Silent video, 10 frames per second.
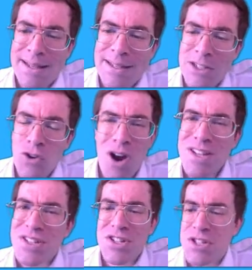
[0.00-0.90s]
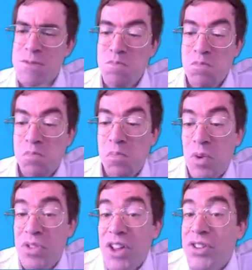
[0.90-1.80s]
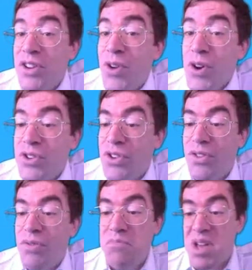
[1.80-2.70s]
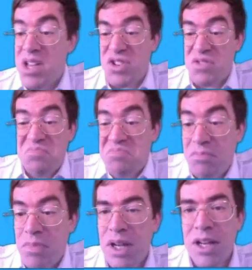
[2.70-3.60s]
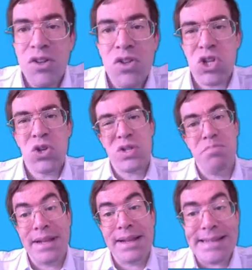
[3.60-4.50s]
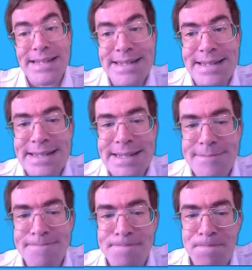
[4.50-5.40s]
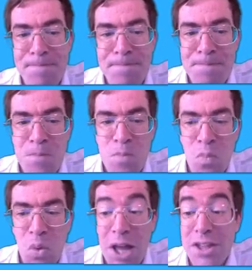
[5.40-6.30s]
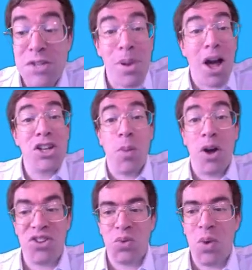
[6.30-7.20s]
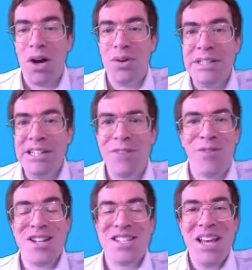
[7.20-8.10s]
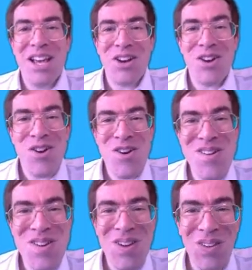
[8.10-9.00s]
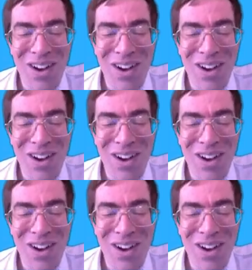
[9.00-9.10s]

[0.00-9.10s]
Your eyes just, with nothing to focus on, they just choose a middle distance. There's blind spots as well. In fact, your